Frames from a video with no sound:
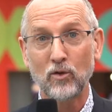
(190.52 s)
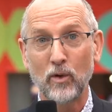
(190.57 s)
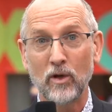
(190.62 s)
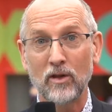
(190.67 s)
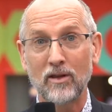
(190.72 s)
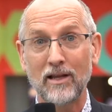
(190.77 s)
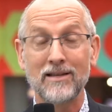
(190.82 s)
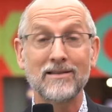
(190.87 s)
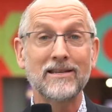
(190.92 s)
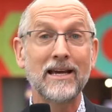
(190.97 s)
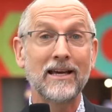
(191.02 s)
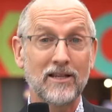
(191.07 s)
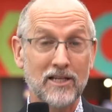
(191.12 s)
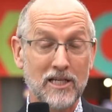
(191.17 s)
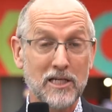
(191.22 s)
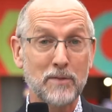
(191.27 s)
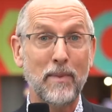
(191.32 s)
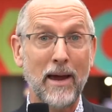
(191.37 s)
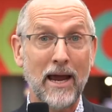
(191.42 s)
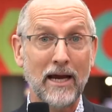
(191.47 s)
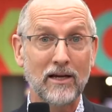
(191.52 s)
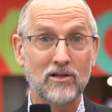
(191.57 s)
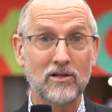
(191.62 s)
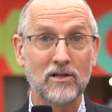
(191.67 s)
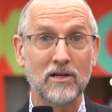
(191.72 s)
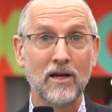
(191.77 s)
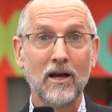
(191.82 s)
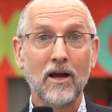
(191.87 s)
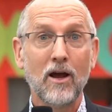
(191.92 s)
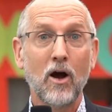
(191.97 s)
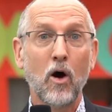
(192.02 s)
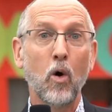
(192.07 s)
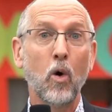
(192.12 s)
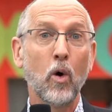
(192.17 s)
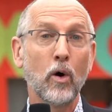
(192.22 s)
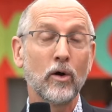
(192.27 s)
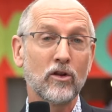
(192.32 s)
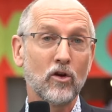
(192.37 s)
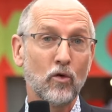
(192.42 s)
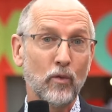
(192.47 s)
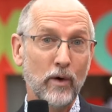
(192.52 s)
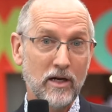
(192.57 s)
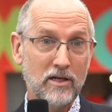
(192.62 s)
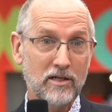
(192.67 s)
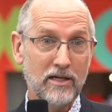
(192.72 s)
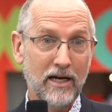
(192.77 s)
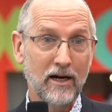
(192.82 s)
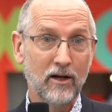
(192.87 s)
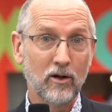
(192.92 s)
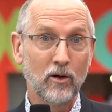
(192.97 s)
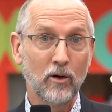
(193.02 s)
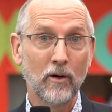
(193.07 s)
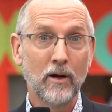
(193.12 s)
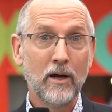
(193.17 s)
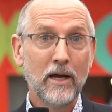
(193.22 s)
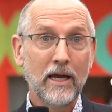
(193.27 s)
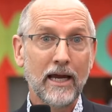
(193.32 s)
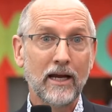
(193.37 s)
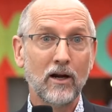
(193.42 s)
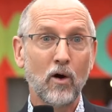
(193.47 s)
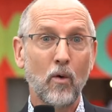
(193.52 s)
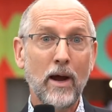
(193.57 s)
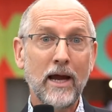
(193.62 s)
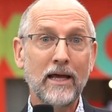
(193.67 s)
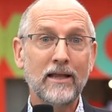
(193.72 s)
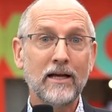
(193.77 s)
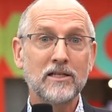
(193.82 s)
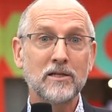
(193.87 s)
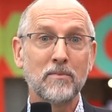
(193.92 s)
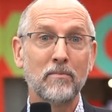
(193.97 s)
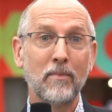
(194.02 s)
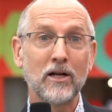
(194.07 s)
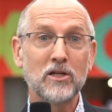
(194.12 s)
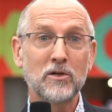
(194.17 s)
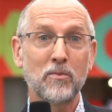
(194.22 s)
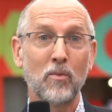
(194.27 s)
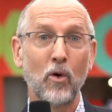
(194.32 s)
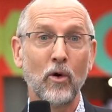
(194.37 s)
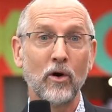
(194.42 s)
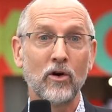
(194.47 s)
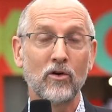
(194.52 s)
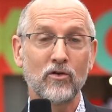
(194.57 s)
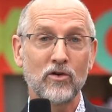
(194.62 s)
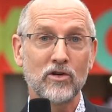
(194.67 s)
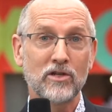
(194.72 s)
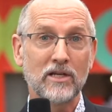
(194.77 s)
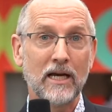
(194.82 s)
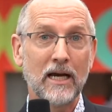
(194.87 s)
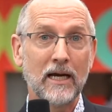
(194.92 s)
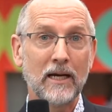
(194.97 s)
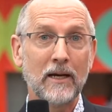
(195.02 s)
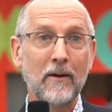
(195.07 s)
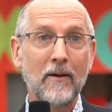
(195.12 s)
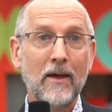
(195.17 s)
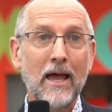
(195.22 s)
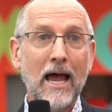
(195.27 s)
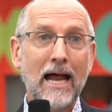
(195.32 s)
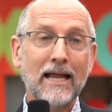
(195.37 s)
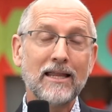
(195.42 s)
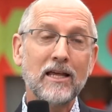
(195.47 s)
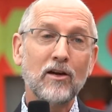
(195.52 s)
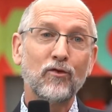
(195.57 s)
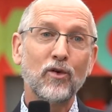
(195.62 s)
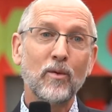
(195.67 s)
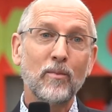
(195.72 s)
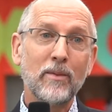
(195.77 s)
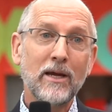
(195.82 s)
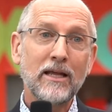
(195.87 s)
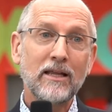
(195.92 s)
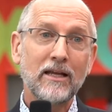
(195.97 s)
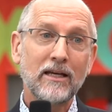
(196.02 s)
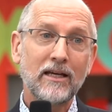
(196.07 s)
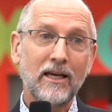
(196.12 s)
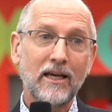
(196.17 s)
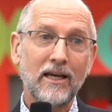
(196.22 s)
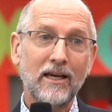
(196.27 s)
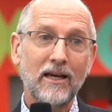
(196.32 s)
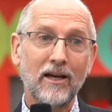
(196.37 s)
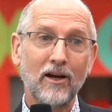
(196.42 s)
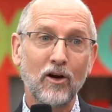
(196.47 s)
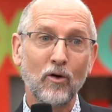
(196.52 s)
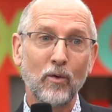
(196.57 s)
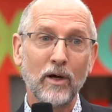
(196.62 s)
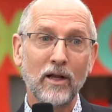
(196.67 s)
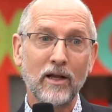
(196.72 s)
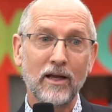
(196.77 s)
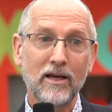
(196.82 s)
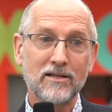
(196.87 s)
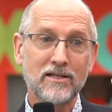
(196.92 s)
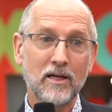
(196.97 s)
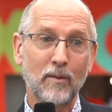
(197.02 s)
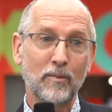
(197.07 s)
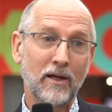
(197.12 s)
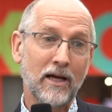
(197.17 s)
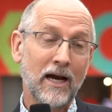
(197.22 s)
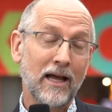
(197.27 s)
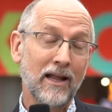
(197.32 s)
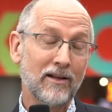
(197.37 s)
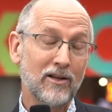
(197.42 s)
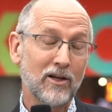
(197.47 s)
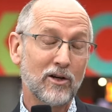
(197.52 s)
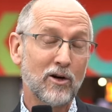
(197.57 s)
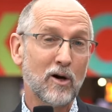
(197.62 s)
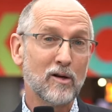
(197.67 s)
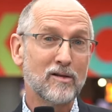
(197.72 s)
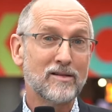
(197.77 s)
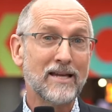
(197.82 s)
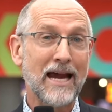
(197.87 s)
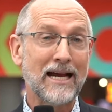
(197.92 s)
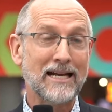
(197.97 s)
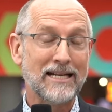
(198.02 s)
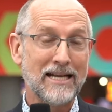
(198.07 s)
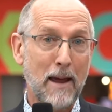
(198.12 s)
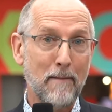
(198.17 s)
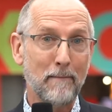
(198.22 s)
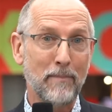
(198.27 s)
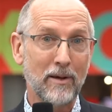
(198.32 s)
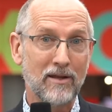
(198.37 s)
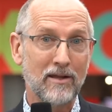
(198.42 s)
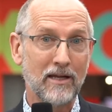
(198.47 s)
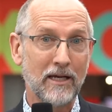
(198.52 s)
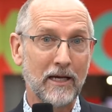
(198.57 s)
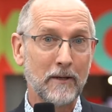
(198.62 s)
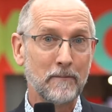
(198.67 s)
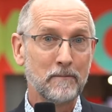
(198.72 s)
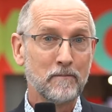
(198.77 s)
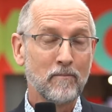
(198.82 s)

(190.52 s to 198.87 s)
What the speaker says: with, let's say, the space or the retailer in a way that's much more interesting? I think for me, the key here really is something I like to call technempathy.